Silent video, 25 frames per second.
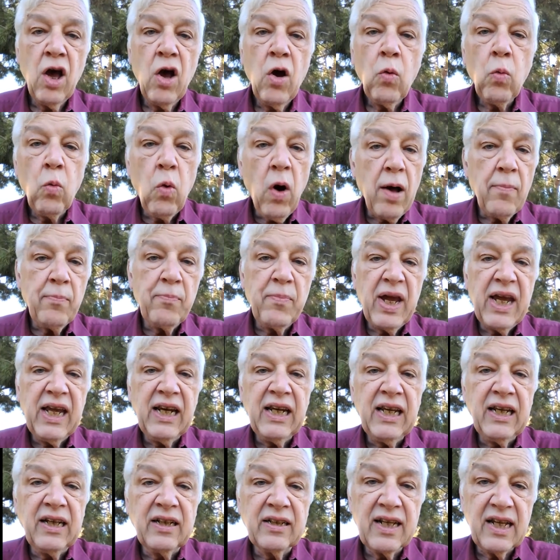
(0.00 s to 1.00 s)
What
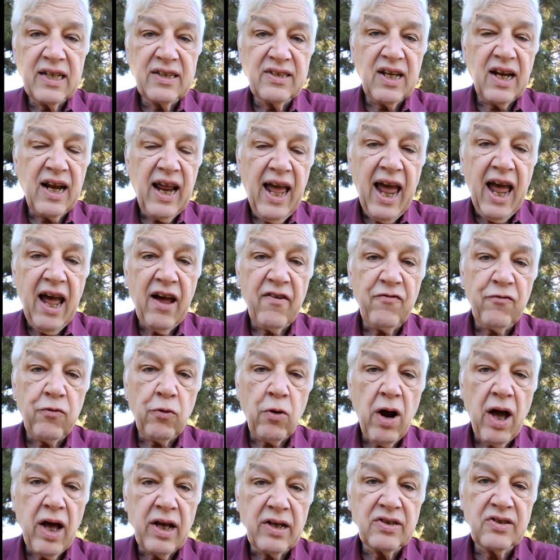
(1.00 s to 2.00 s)
meaning does it have
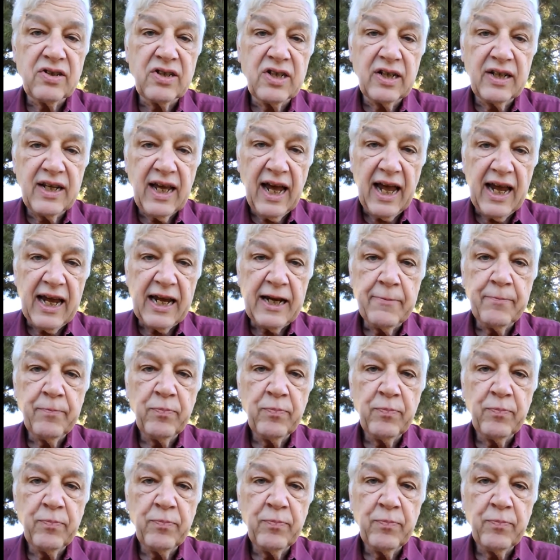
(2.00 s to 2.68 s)
for us today?